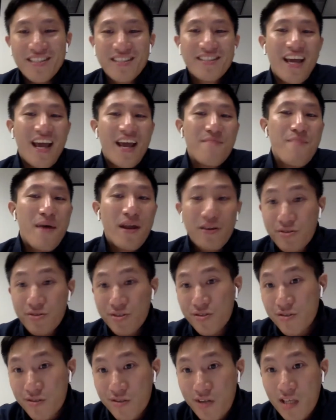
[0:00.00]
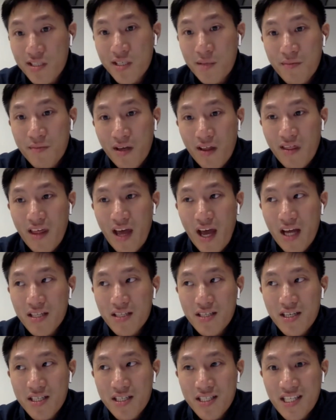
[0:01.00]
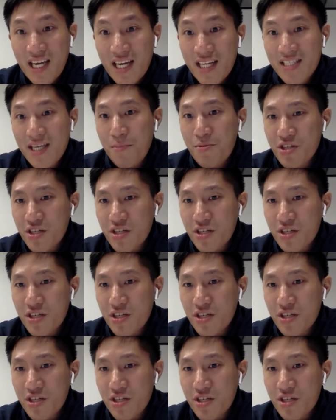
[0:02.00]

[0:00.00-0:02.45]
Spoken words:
and medical school is not something that is the exception.